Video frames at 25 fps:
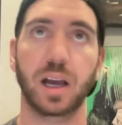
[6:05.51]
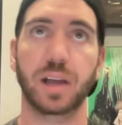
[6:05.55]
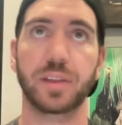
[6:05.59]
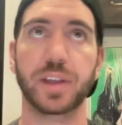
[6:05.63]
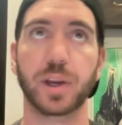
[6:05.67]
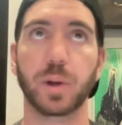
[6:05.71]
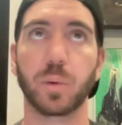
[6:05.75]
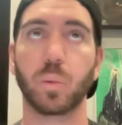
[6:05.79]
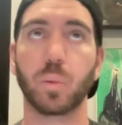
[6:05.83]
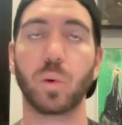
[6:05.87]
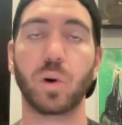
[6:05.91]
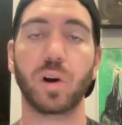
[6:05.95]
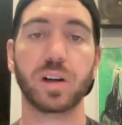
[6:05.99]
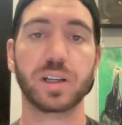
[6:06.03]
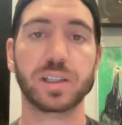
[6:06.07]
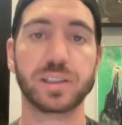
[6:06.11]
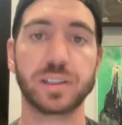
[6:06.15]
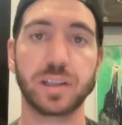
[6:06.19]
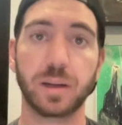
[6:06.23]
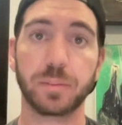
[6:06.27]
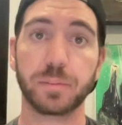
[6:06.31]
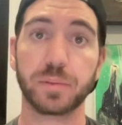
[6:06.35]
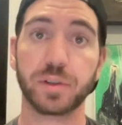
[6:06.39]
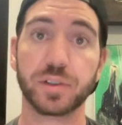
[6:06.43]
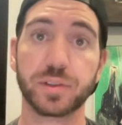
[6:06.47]
Their walk
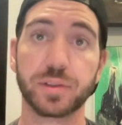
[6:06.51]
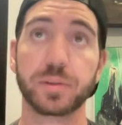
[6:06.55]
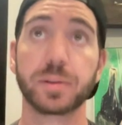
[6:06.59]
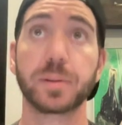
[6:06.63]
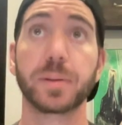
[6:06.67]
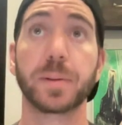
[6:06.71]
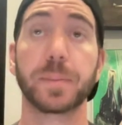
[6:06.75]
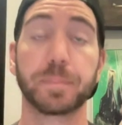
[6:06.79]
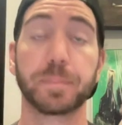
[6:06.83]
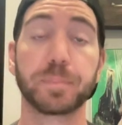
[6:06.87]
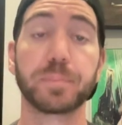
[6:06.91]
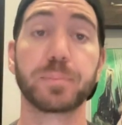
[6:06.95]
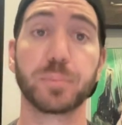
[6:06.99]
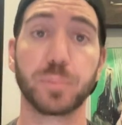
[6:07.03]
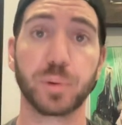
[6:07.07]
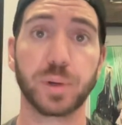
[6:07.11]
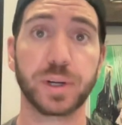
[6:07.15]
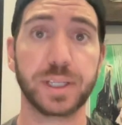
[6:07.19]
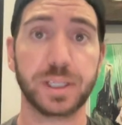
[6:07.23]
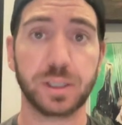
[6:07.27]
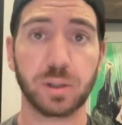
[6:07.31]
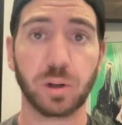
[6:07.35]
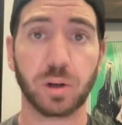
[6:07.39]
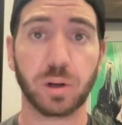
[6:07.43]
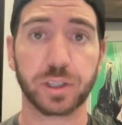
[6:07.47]
numbers,
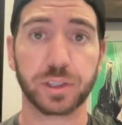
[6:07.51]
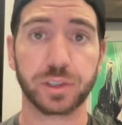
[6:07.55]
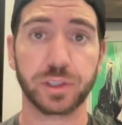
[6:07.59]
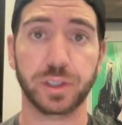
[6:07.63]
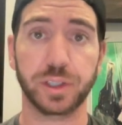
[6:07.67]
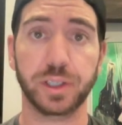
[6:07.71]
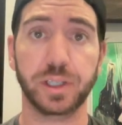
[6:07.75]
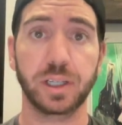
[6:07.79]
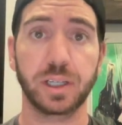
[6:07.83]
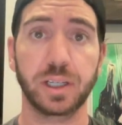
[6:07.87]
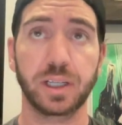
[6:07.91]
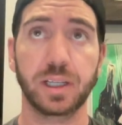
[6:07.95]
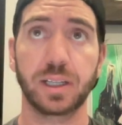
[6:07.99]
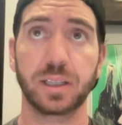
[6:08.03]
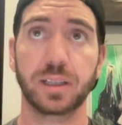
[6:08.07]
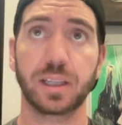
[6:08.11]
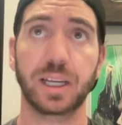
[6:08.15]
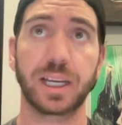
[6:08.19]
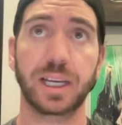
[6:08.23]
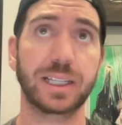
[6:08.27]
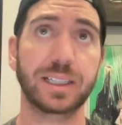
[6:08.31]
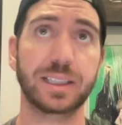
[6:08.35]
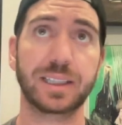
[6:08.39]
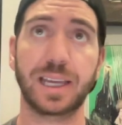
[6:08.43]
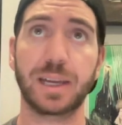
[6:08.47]
pretty darn good.
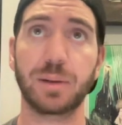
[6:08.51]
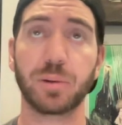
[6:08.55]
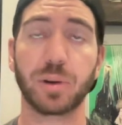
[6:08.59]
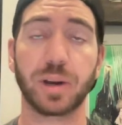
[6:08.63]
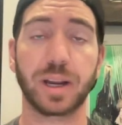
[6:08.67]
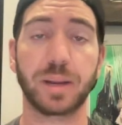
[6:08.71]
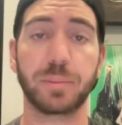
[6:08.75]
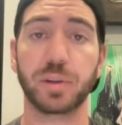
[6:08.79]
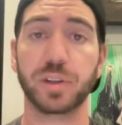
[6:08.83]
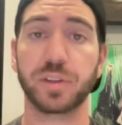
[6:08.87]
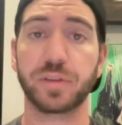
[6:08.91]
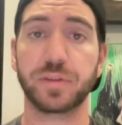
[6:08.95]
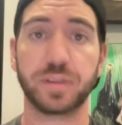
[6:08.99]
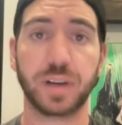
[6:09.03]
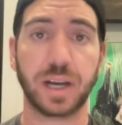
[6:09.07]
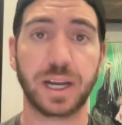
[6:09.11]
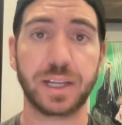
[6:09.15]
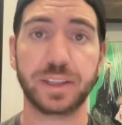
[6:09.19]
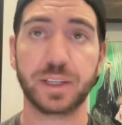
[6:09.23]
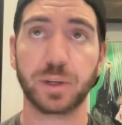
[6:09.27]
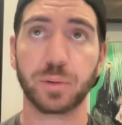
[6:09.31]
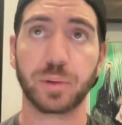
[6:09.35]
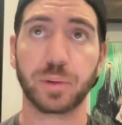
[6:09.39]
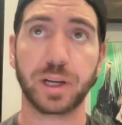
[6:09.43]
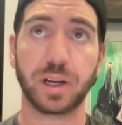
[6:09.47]
Like, they were able to
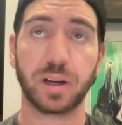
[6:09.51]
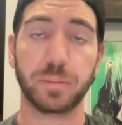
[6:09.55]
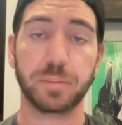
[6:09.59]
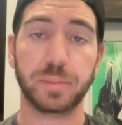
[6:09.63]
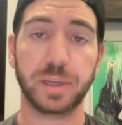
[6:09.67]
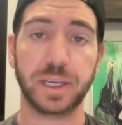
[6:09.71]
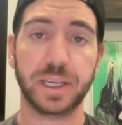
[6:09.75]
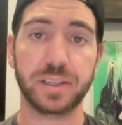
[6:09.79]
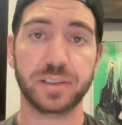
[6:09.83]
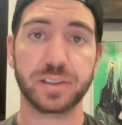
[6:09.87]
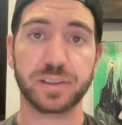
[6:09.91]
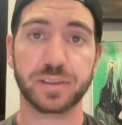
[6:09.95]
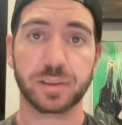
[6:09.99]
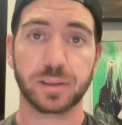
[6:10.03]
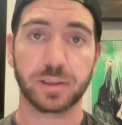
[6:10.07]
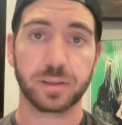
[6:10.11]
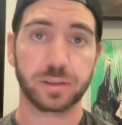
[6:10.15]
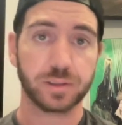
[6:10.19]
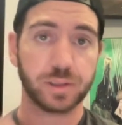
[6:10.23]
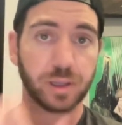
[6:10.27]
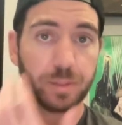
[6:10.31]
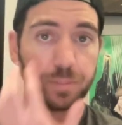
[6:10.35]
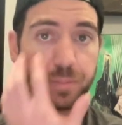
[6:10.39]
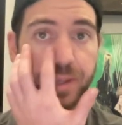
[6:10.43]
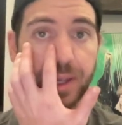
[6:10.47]
find their way on base,
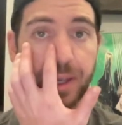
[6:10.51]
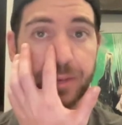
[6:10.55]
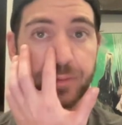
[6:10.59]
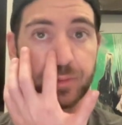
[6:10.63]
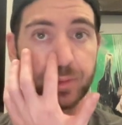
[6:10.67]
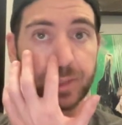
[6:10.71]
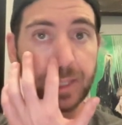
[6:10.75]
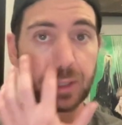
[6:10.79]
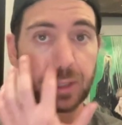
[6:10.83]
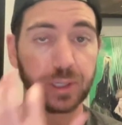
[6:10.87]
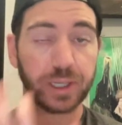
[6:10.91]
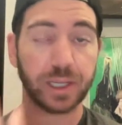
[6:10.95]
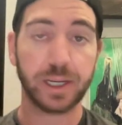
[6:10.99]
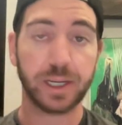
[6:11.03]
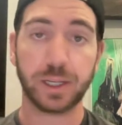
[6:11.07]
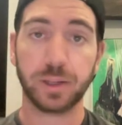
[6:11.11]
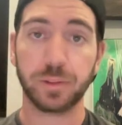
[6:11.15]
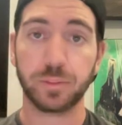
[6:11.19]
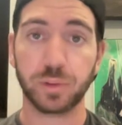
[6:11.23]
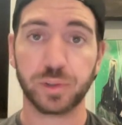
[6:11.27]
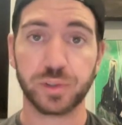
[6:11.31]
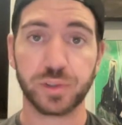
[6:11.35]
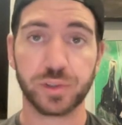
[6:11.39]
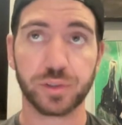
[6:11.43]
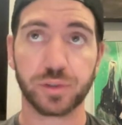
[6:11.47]
sometimes without
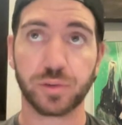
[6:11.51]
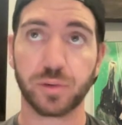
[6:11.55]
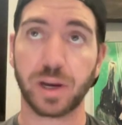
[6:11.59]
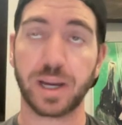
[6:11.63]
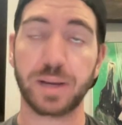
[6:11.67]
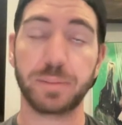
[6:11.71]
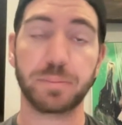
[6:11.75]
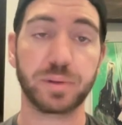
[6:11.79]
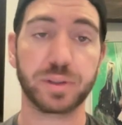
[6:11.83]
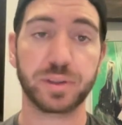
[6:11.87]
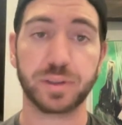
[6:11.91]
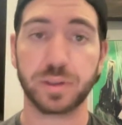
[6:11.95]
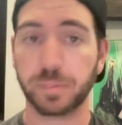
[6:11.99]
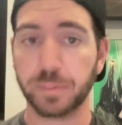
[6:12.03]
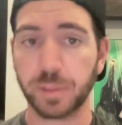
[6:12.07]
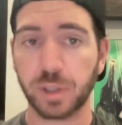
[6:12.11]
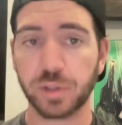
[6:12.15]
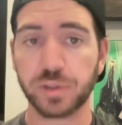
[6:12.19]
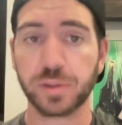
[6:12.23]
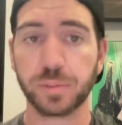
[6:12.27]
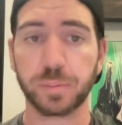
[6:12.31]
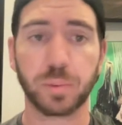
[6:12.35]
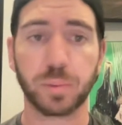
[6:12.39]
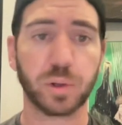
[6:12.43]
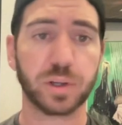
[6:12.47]
hitting, which is great. But the
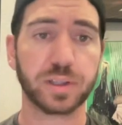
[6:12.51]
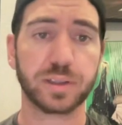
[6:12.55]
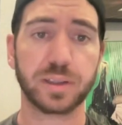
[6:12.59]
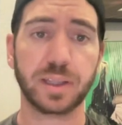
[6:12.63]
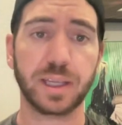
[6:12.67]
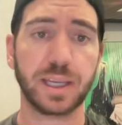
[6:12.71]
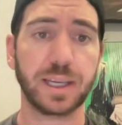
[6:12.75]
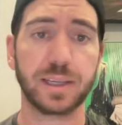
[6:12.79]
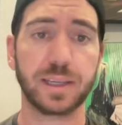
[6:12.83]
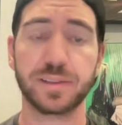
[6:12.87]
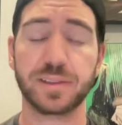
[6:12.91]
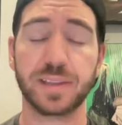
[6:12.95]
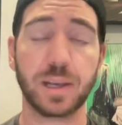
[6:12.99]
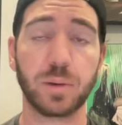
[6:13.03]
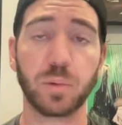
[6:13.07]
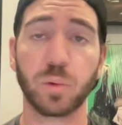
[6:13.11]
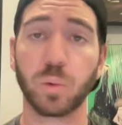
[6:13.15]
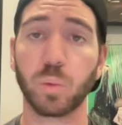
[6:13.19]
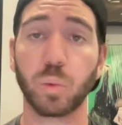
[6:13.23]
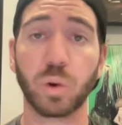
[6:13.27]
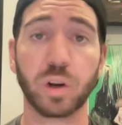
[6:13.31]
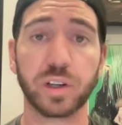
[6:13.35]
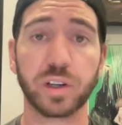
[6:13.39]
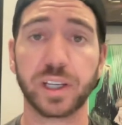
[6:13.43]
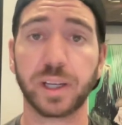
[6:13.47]
most important thing is they
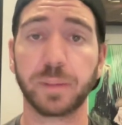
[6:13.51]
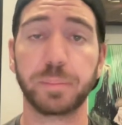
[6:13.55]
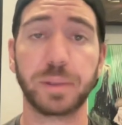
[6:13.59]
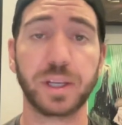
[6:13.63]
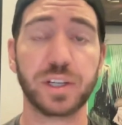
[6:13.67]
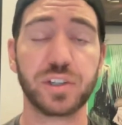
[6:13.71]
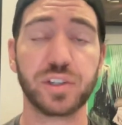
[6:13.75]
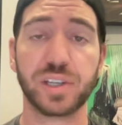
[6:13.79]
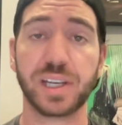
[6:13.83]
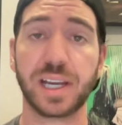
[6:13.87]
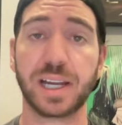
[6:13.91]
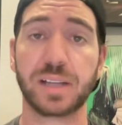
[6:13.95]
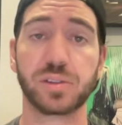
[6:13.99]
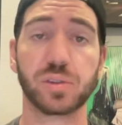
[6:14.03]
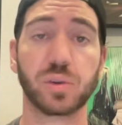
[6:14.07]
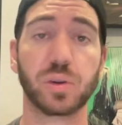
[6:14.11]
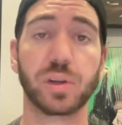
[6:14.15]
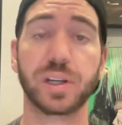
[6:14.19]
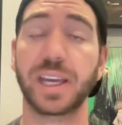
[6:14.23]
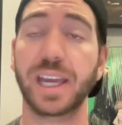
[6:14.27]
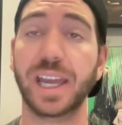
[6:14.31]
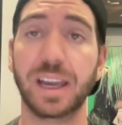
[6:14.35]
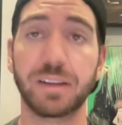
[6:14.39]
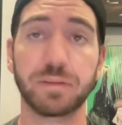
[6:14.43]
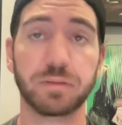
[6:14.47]
were working pitch counts
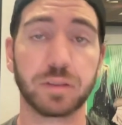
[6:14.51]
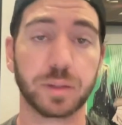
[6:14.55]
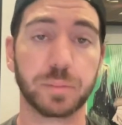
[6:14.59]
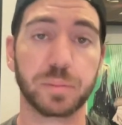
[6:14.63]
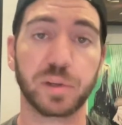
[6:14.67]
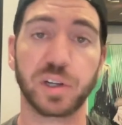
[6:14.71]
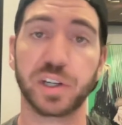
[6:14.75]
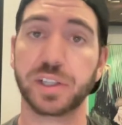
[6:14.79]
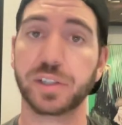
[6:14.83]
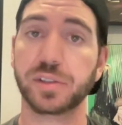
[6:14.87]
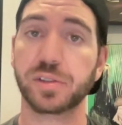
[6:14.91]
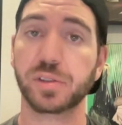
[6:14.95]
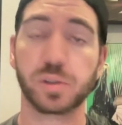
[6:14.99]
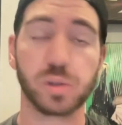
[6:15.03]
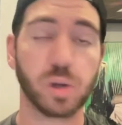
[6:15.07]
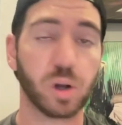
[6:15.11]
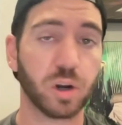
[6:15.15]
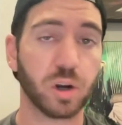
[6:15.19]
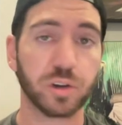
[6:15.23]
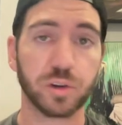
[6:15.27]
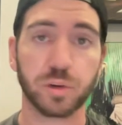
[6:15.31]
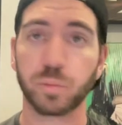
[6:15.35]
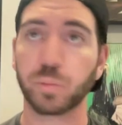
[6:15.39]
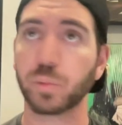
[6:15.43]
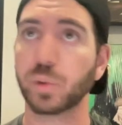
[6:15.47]
on everybody.
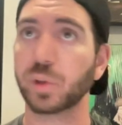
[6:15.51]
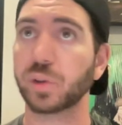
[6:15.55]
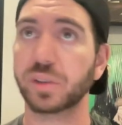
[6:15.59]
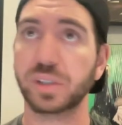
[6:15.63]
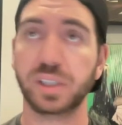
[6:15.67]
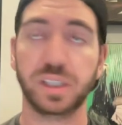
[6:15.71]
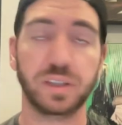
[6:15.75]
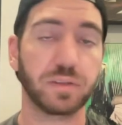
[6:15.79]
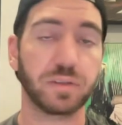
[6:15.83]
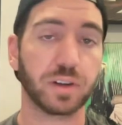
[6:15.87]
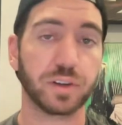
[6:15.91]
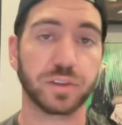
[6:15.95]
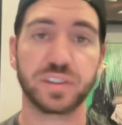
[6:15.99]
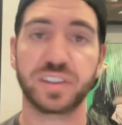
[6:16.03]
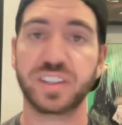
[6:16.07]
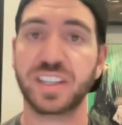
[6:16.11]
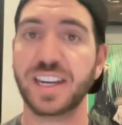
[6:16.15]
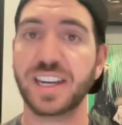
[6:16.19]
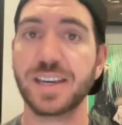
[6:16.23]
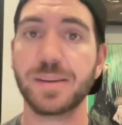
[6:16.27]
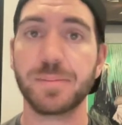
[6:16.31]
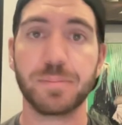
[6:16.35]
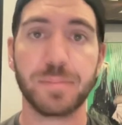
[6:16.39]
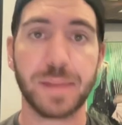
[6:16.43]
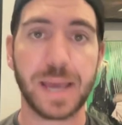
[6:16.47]
Starter, reliever,
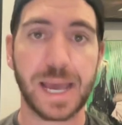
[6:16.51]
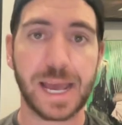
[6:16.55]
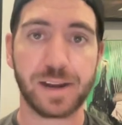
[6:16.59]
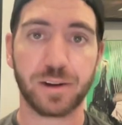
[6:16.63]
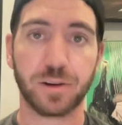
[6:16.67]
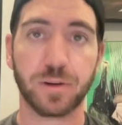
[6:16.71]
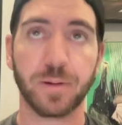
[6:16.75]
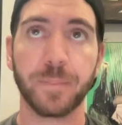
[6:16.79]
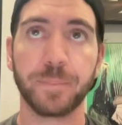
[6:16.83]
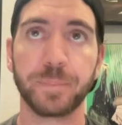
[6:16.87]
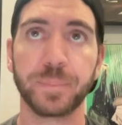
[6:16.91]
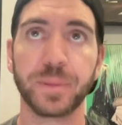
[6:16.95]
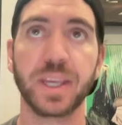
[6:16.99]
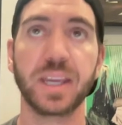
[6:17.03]
didn't matter.